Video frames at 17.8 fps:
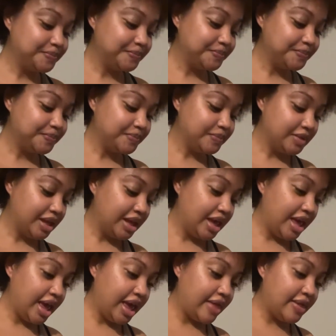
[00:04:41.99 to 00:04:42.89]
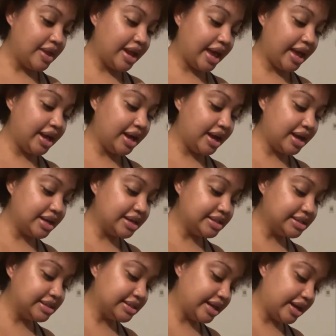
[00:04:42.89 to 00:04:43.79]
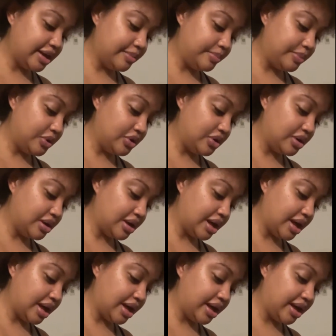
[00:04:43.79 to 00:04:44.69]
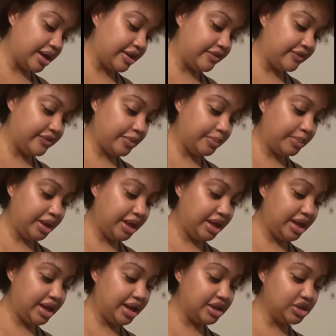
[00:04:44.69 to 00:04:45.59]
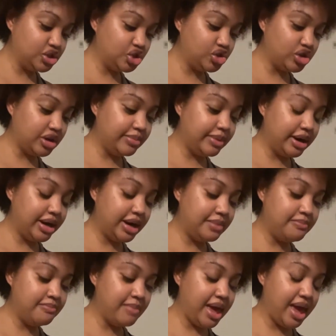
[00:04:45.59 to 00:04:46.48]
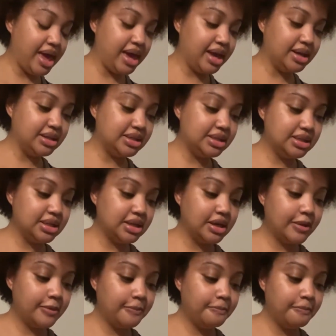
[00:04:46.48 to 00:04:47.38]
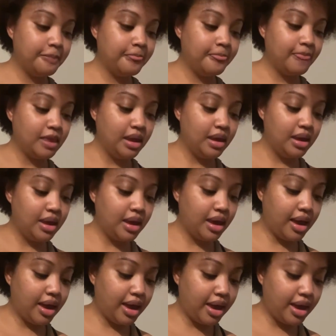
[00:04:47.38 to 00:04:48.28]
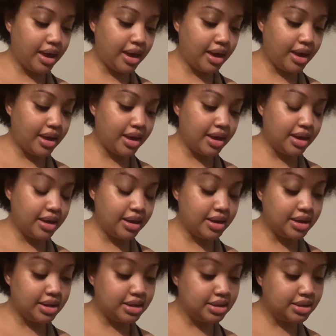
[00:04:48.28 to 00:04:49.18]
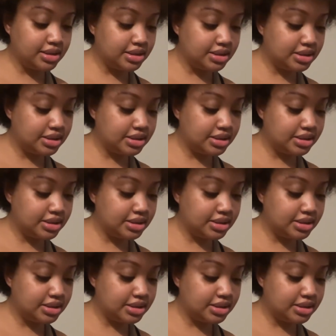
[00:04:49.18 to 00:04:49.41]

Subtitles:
And then I got a sample of Pink Strawberry Mint and